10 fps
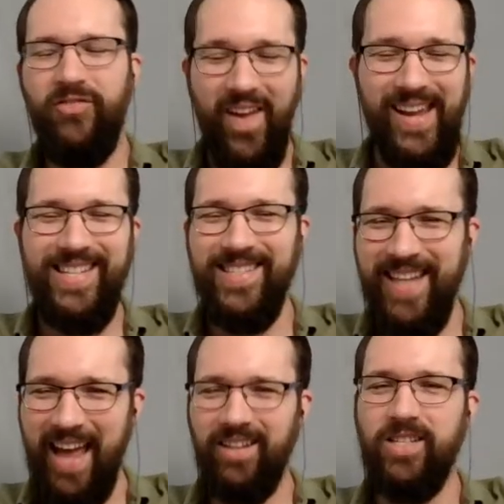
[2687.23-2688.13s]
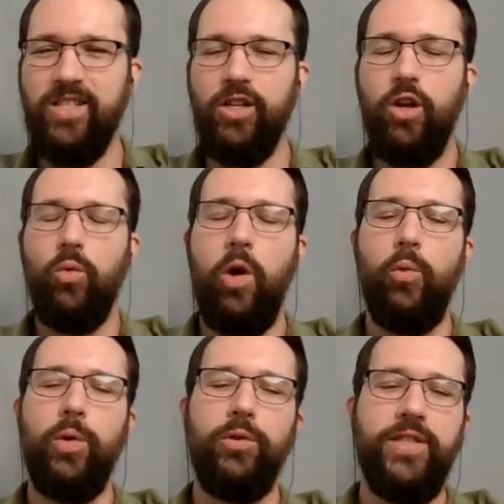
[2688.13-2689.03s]
phase next where
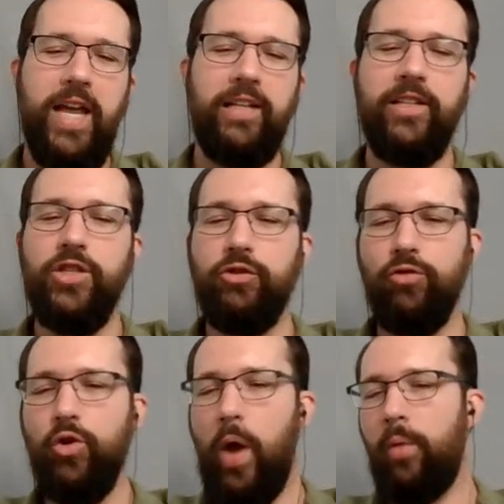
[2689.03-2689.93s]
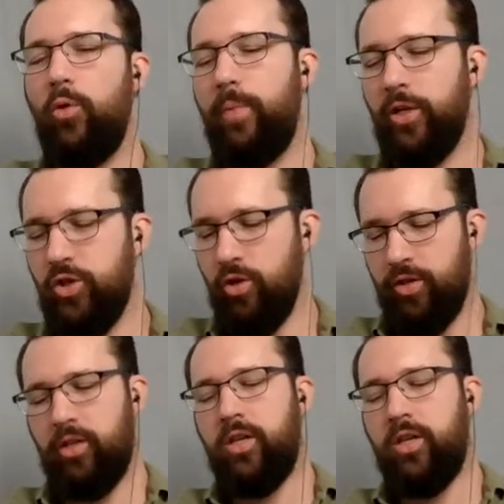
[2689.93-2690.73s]
we will take this through and we'll make sure the